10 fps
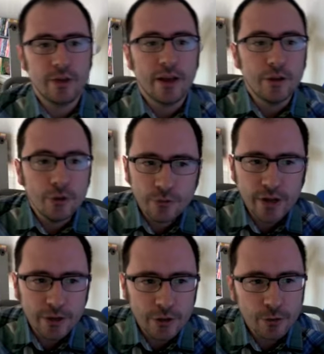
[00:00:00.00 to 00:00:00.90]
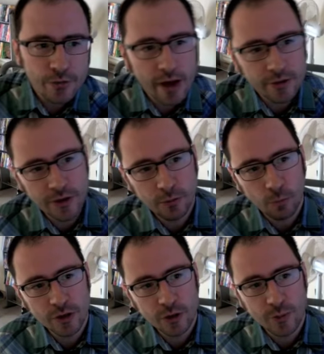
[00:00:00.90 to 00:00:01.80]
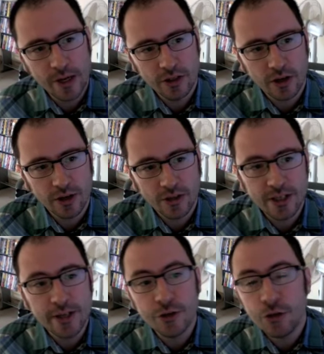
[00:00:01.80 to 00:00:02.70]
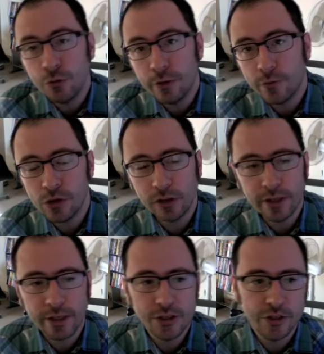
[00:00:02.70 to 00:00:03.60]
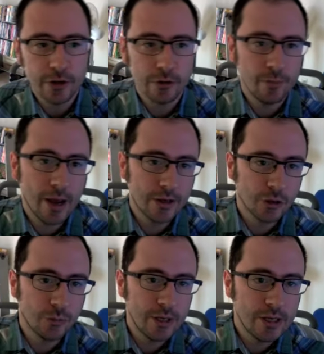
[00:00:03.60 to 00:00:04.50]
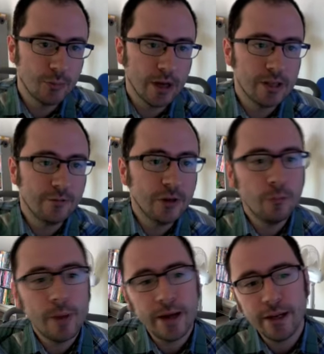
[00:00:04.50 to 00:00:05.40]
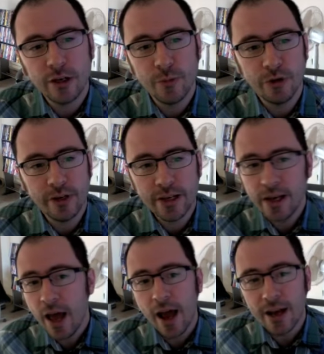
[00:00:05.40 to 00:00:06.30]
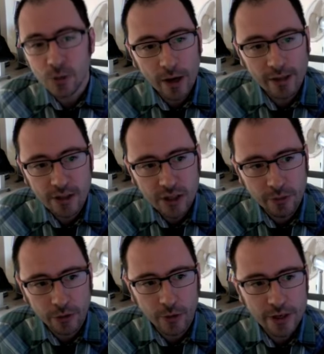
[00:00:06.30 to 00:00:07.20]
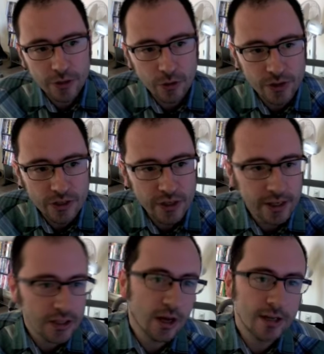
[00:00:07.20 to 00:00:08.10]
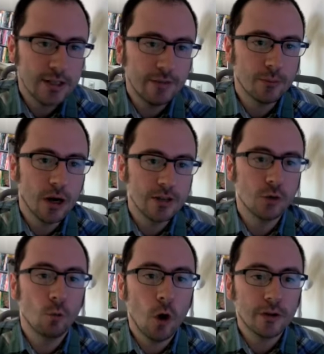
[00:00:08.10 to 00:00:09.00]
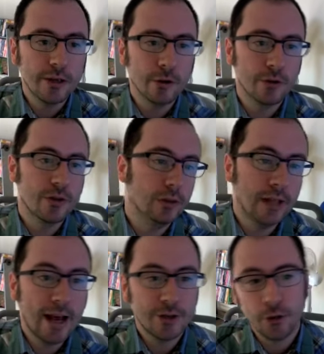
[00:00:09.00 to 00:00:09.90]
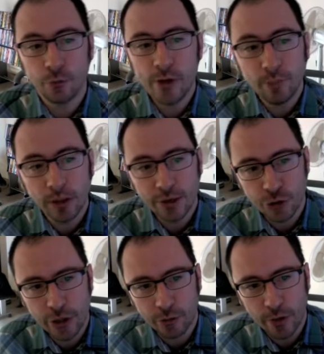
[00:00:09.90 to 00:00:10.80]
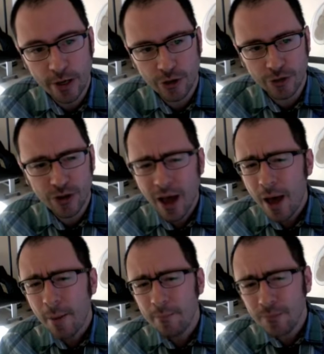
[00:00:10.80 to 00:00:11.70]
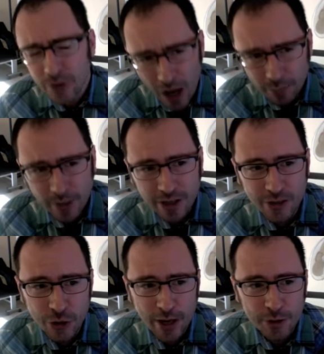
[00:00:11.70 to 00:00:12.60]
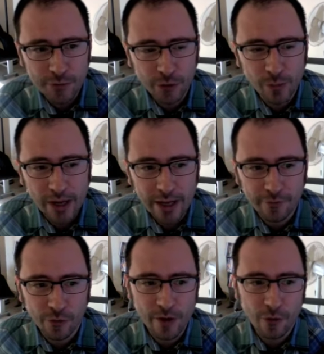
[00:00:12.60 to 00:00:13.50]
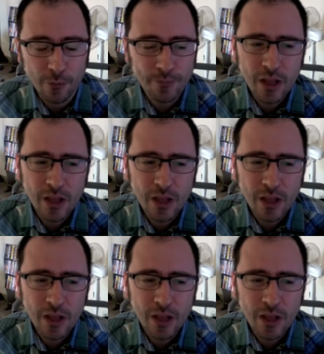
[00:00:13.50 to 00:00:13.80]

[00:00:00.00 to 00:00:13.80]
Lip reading: that you think 2001: A Space Odyssey is universally considered a masterpiece by the filmmaking community, as well as some of the greatest artistic and scientific minds to walk the earth in the last 3+ generations, not because it changed filmmaking forever,